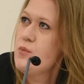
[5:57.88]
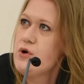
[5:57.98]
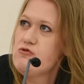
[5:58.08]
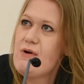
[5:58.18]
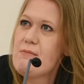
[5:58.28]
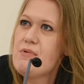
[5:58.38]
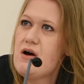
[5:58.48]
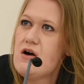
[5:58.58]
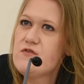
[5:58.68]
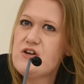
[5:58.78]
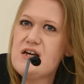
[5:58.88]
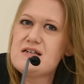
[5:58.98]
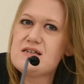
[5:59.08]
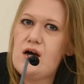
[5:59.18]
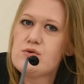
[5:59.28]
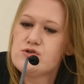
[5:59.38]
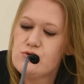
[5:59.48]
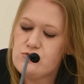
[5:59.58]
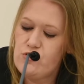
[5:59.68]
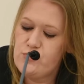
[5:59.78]
We'll remember a few years ago
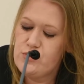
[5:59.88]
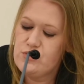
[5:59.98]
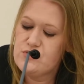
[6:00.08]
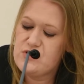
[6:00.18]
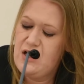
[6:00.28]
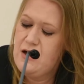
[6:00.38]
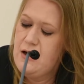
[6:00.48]
George Osborne's